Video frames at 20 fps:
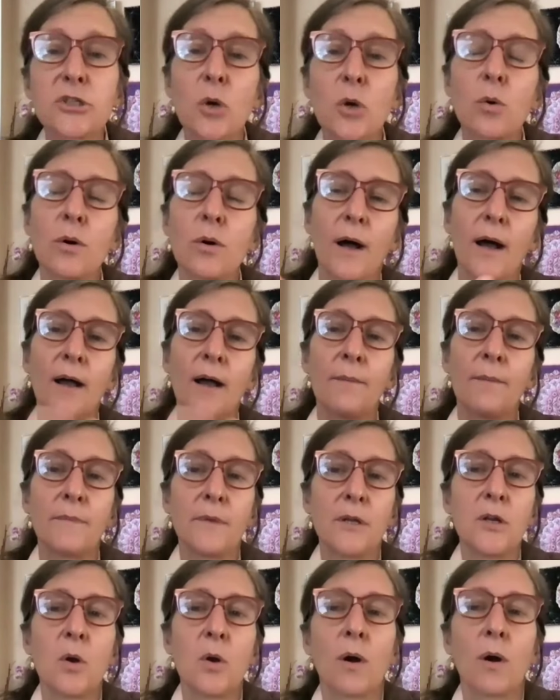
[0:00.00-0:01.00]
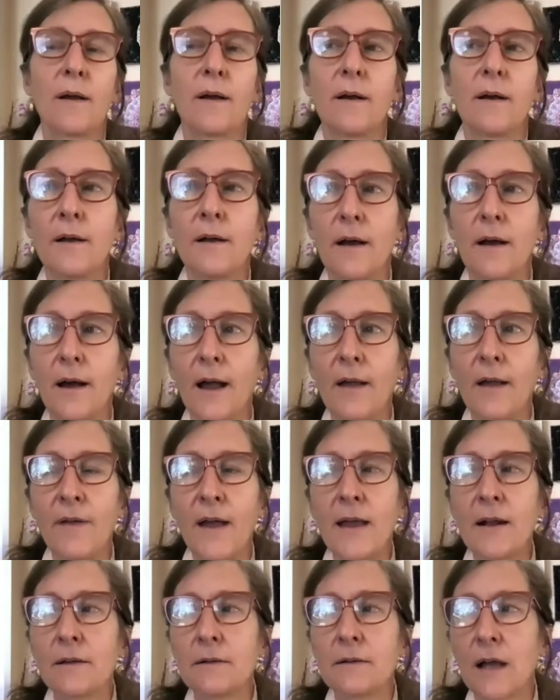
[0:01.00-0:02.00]
So, um, you know, I've
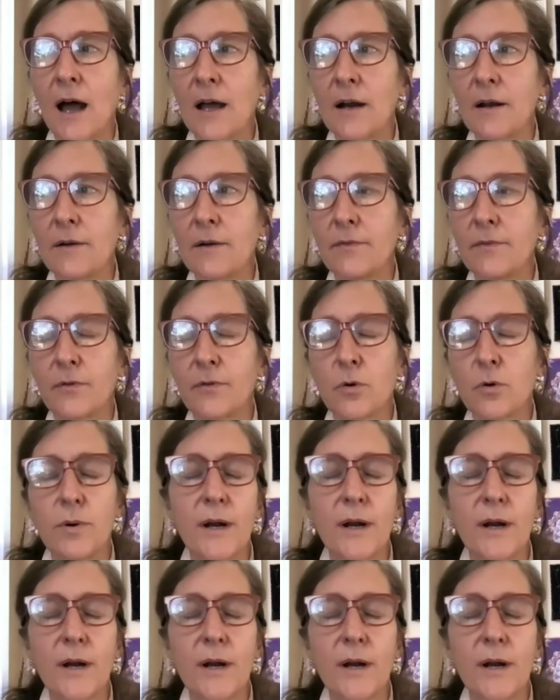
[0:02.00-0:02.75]
had a lot of